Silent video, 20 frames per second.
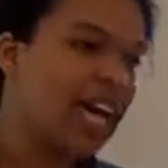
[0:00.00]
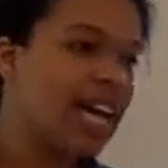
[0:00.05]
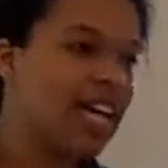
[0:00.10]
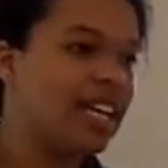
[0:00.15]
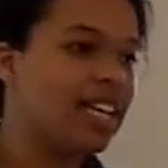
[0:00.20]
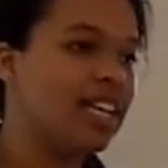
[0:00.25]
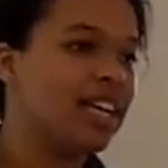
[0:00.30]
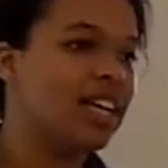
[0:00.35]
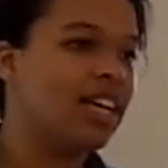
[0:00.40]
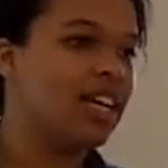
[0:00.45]

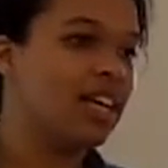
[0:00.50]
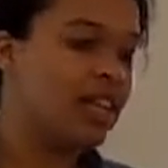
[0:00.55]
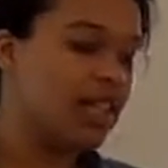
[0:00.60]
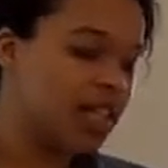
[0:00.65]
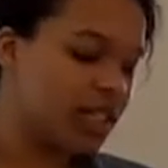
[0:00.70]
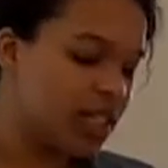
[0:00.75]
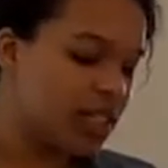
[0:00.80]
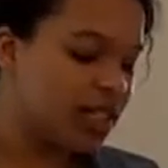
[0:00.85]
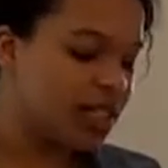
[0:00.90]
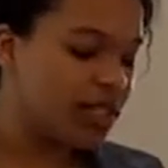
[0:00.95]
and
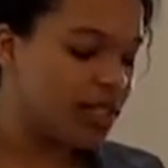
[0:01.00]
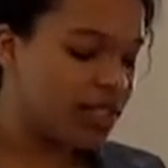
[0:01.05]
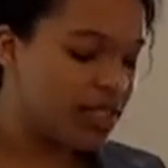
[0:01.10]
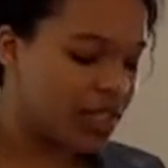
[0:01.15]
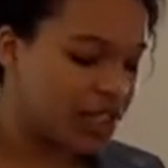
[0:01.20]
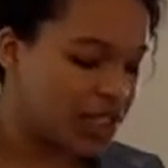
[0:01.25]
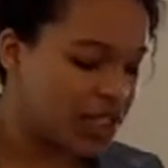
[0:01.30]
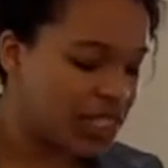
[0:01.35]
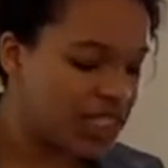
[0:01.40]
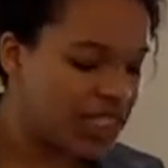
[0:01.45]

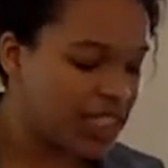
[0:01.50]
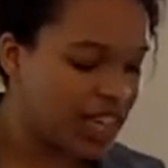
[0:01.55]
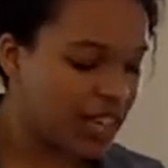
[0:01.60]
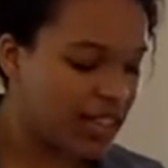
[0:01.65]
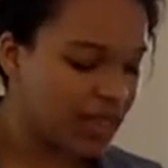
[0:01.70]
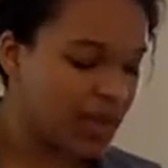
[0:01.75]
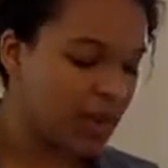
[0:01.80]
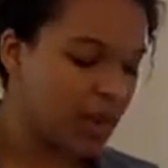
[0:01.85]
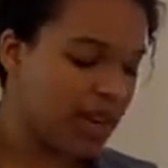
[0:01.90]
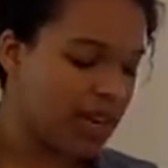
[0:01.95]
she
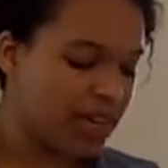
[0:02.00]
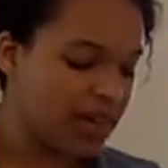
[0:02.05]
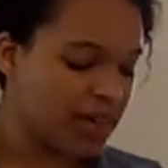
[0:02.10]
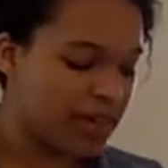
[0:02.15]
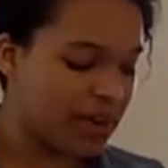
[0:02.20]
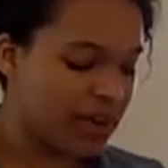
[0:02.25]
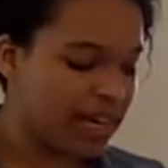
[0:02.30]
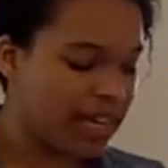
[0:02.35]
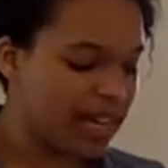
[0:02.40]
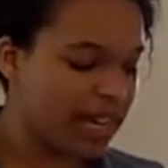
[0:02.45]
sounded quite
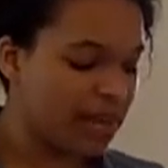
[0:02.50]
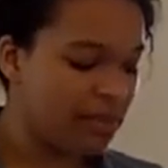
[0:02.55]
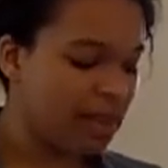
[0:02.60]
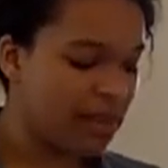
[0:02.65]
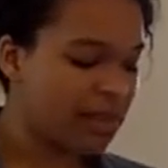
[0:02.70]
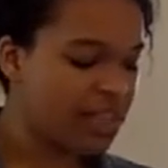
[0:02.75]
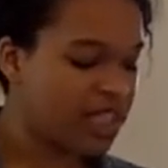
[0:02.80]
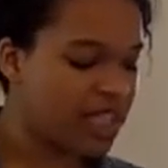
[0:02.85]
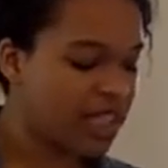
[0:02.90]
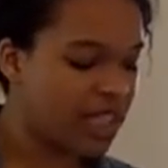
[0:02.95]
annoyed, and
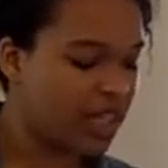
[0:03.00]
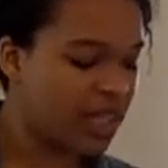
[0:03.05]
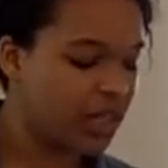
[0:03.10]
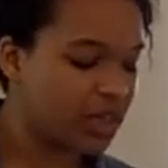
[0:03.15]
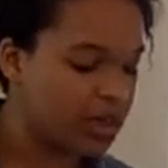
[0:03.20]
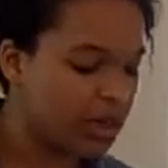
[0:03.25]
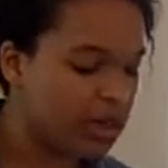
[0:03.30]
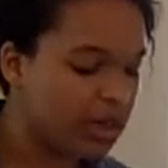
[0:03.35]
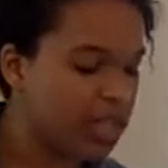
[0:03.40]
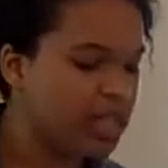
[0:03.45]
maybe she didn't
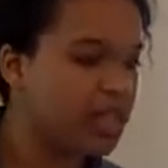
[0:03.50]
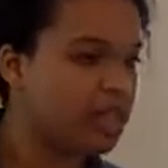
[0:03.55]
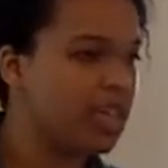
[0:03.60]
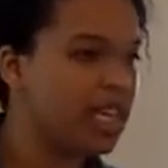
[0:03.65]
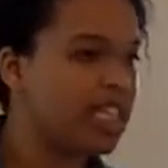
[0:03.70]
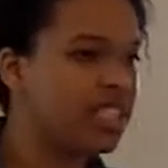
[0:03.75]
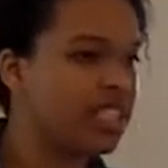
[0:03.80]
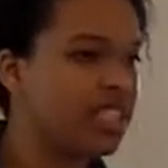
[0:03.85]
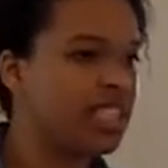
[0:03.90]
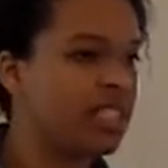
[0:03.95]
agree with the
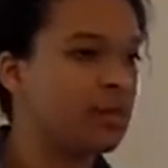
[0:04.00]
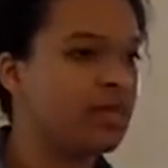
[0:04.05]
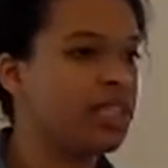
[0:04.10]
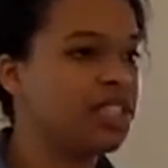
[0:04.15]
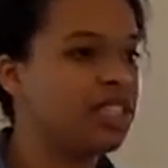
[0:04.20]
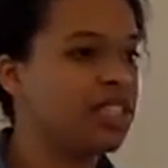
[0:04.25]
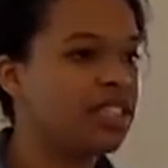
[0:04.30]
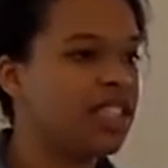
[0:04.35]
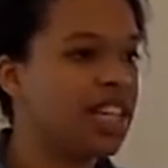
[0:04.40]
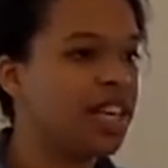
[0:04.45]
donations,
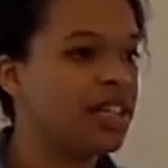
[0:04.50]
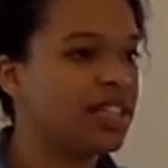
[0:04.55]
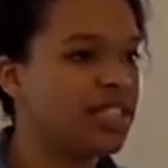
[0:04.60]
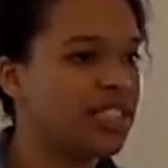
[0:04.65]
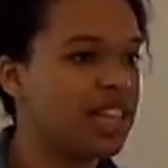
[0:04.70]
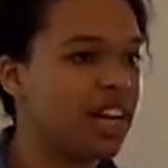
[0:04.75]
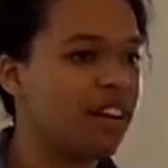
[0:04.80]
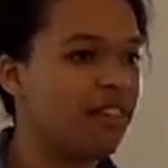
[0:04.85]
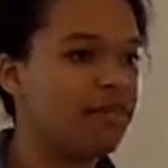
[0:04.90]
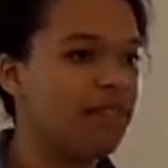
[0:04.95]
but she said
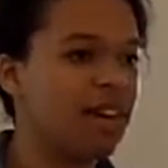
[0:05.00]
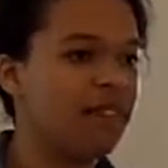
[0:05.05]
herself